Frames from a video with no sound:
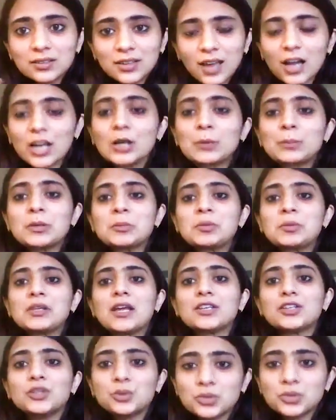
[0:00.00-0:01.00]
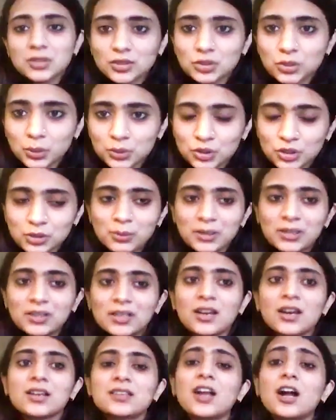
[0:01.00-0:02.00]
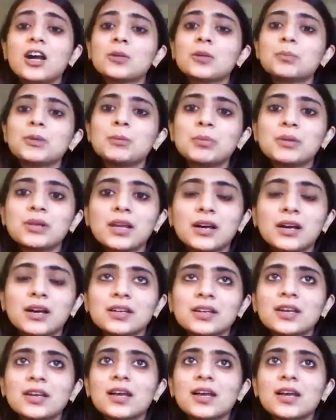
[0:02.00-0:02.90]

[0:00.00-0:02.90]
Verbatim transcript: younger people are using social media, and younger people are